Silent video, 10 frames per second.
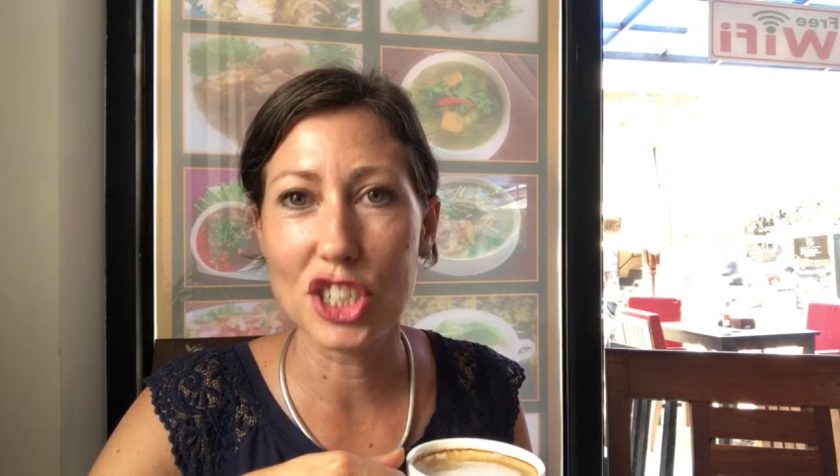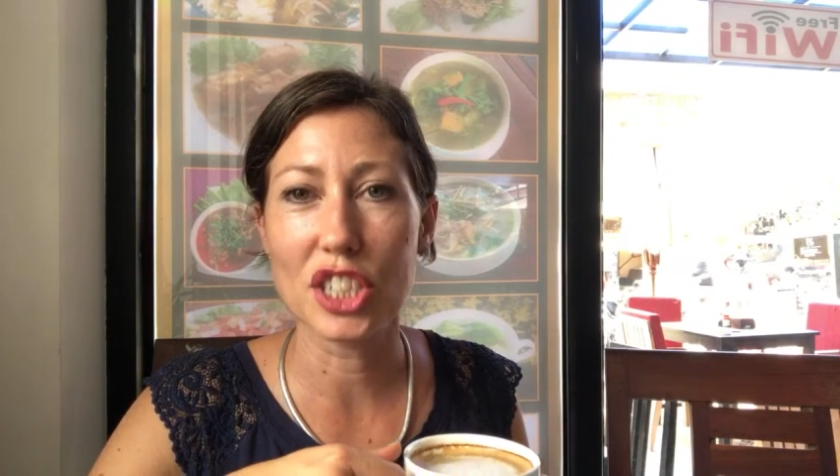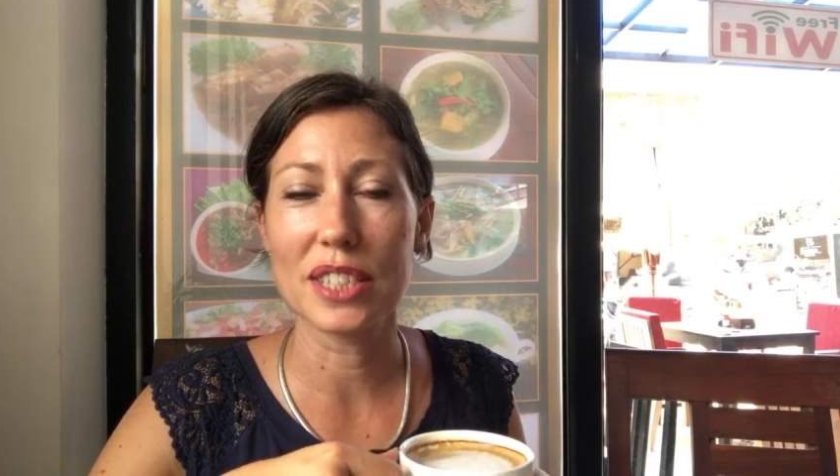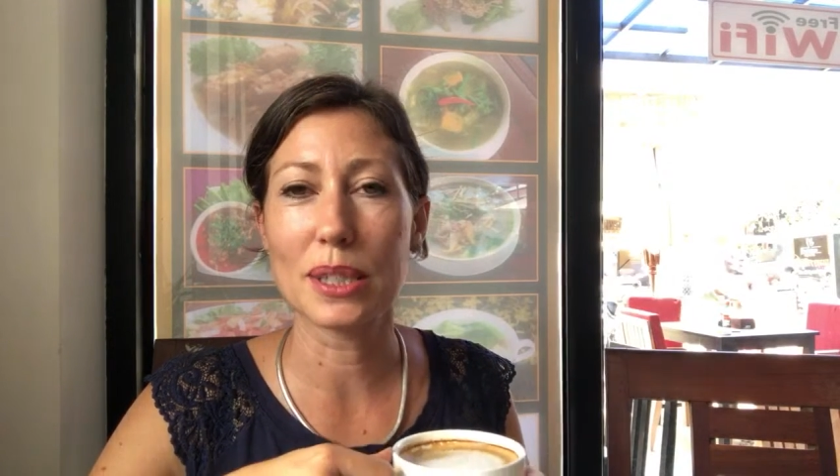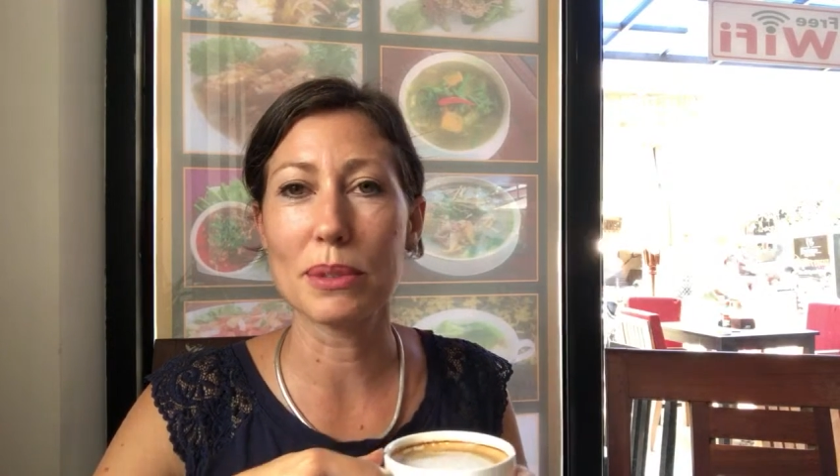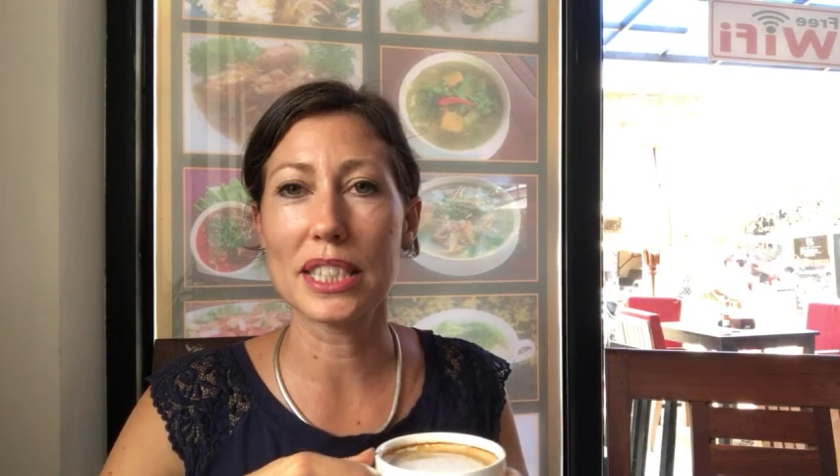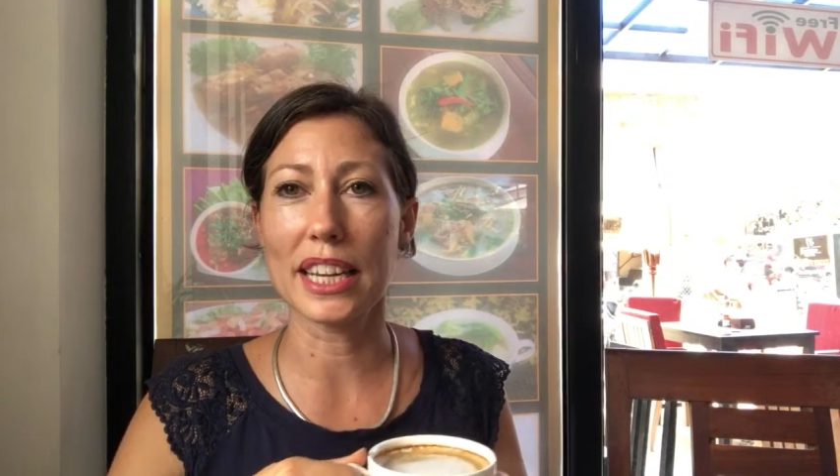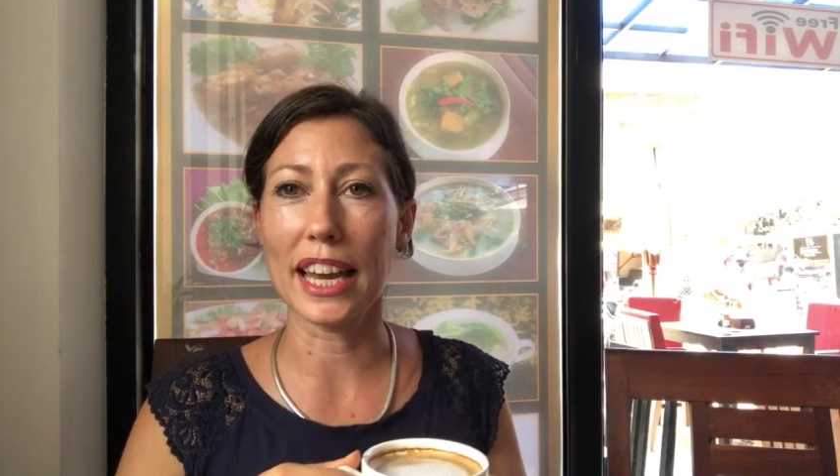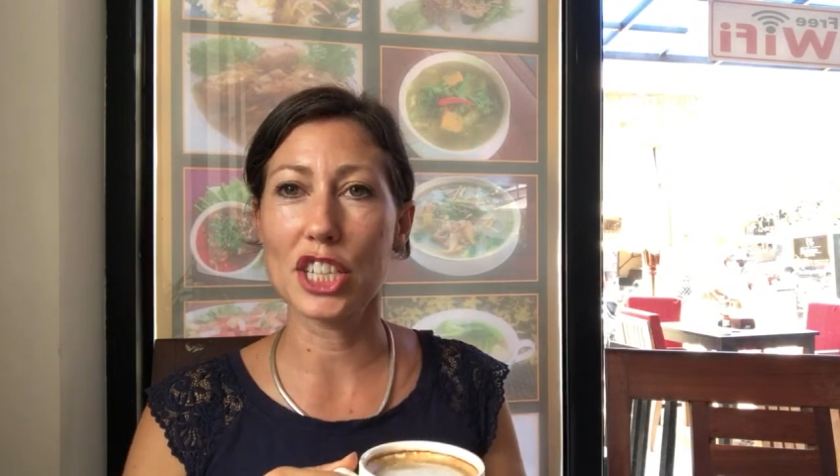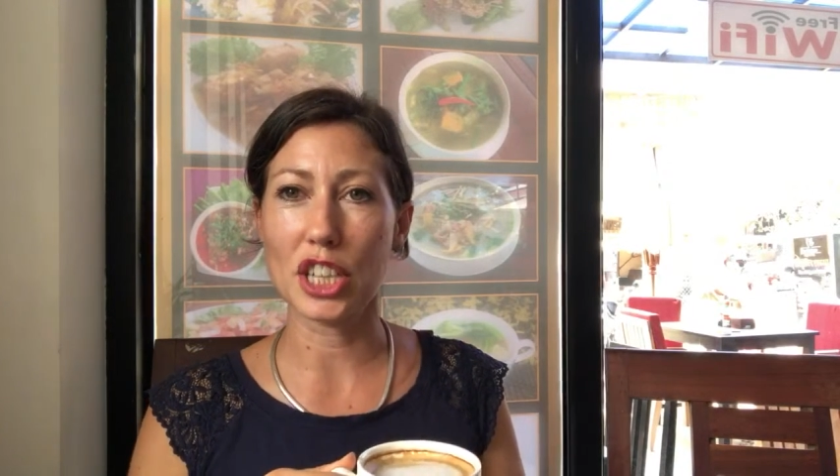Someone's saying
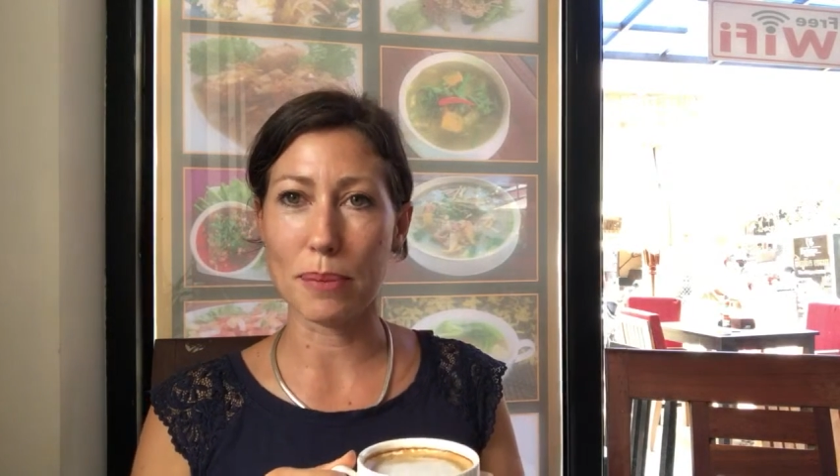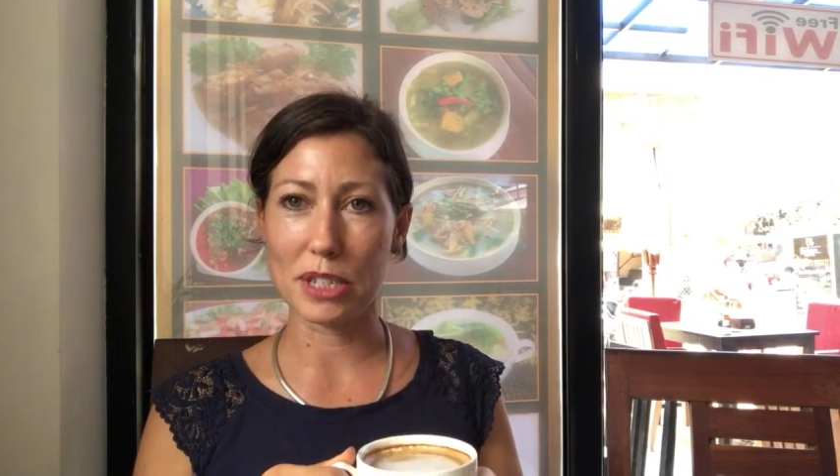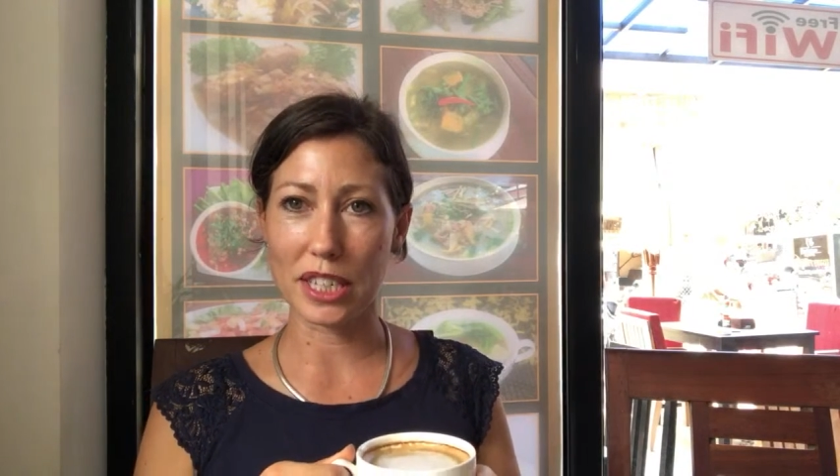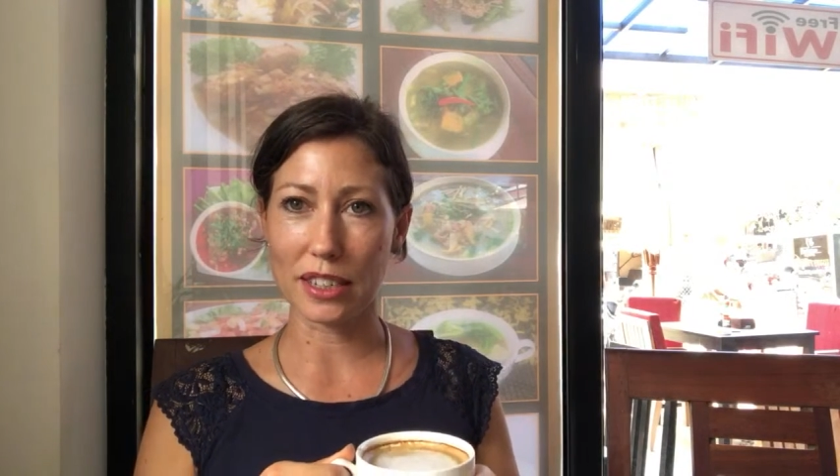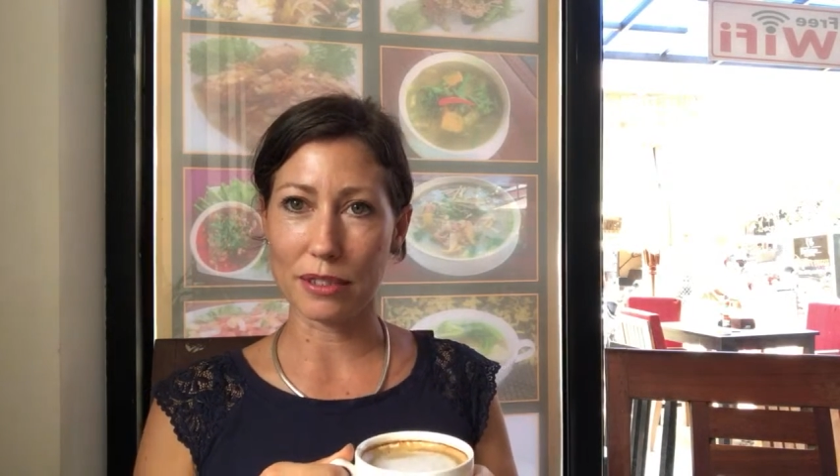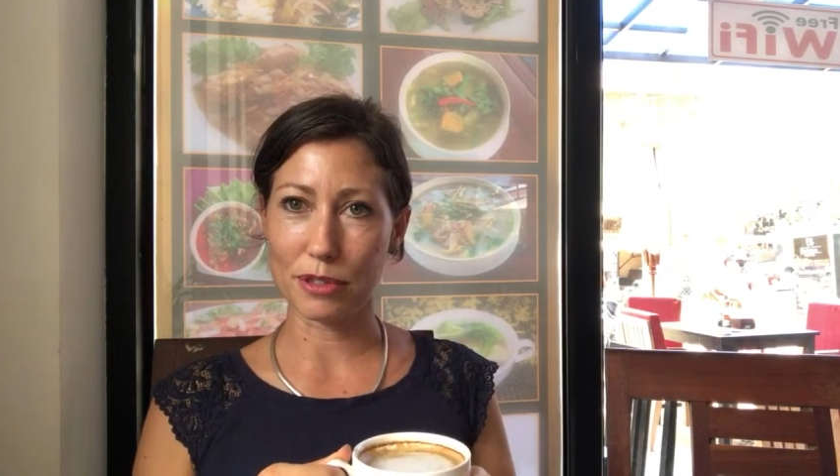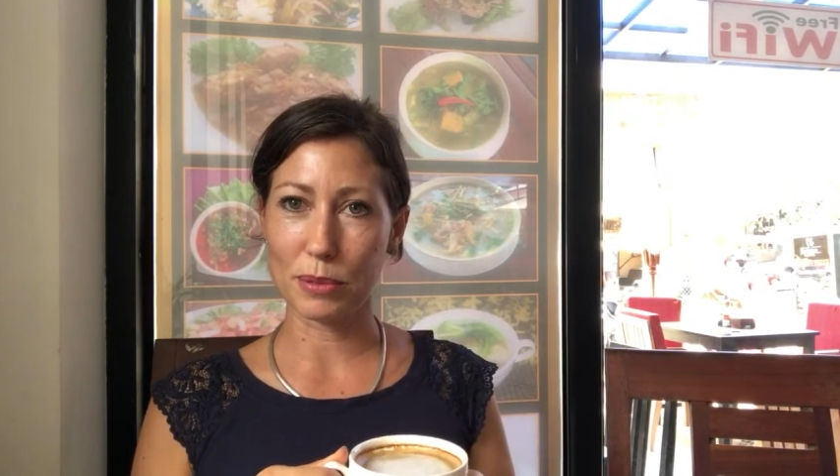aged Emmental from